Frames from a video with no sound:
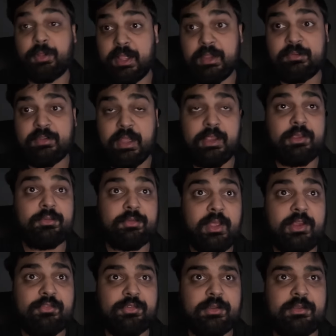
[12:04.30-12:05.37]
blank's
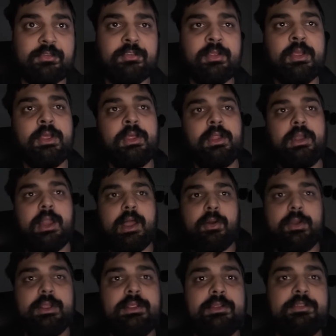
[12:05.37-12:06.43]
accusations. Now,
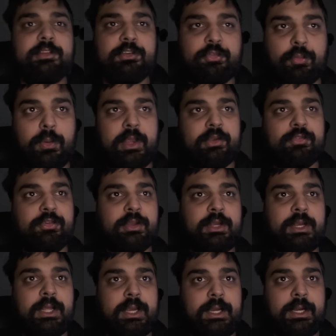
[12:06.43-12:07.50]
in this
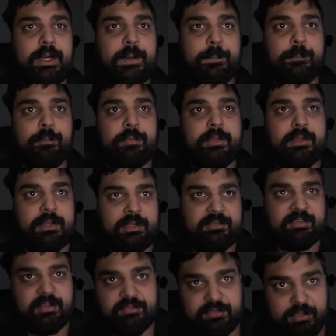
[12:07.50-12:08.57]
situation, um, it
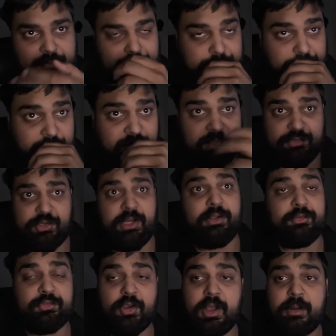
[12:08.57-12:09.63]
says that
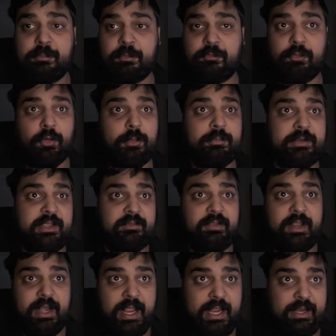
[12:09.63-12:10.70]
Jail John performed
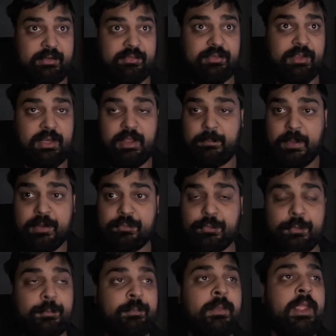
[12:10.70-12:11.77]
deviant acts in a
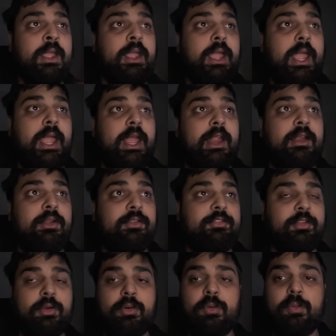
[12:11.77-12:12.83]
bedroom, and
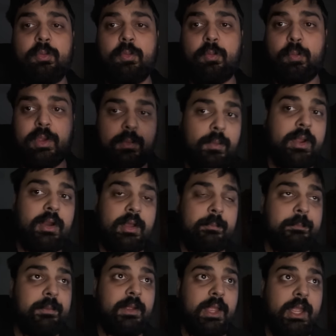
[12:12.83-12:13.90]
so we went
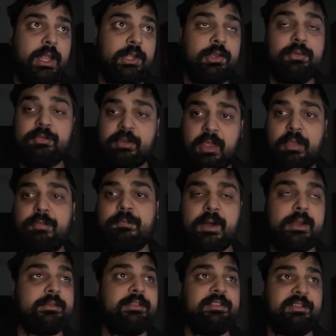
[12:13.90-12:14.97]
up and used Keith
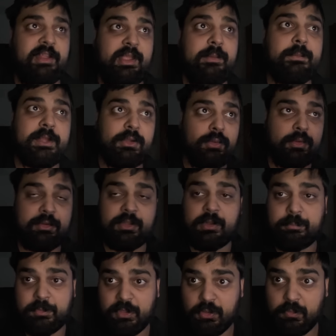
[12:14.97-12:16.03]
Fox's name and looked
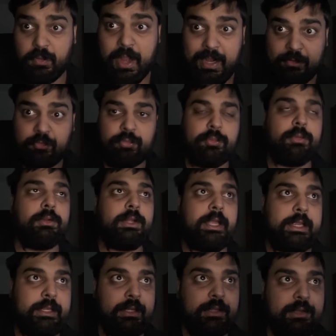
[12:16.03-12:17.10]
up, you know, actual
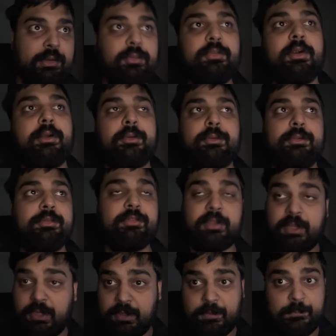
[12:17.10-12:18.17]
like uh, news articles
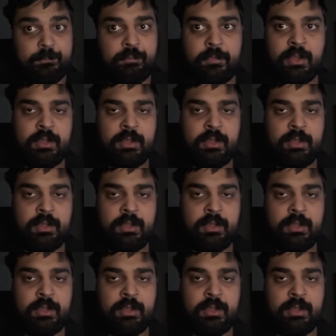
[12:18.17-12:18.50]
in